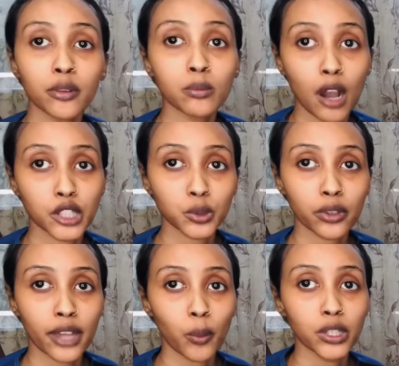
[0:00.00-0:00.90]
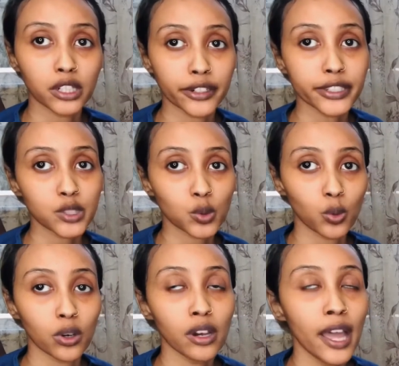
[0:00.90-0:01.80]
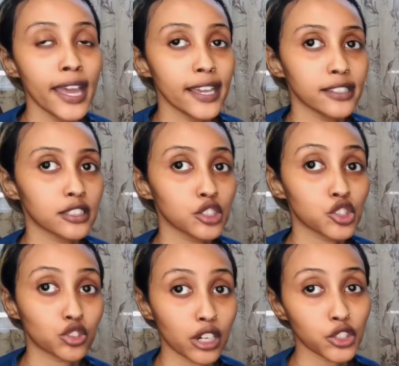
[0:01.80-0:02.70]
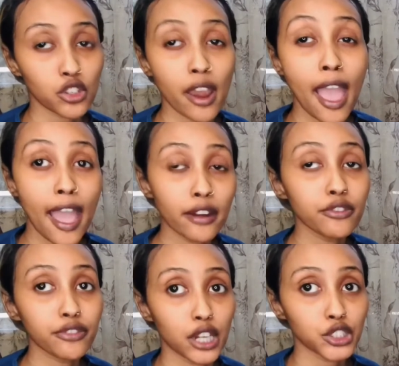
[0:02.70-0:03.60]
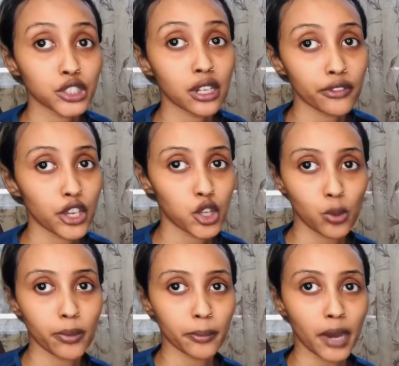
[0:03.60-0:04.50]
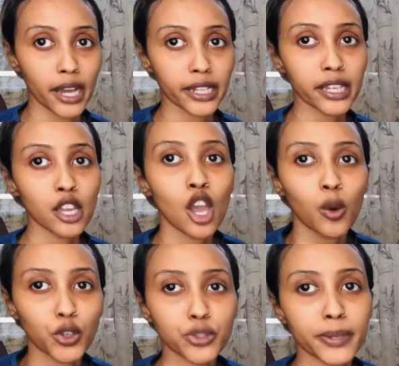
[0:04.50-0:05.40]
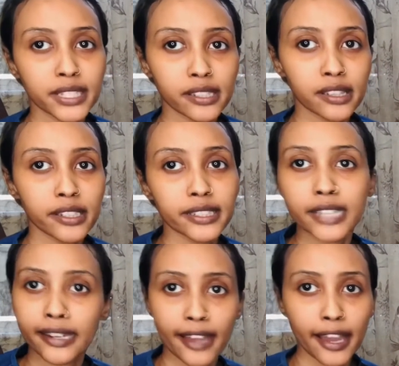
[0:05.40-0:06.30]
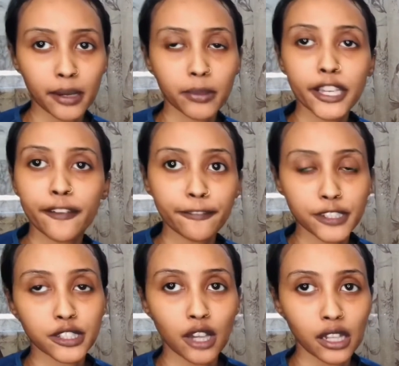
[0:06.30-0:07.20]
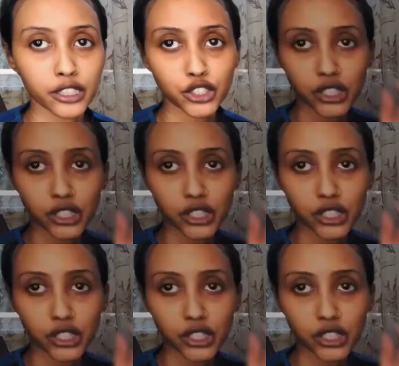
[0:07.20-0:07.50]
module that we learn in school is the structure and function of the human body, which basically is anatomy and physiology.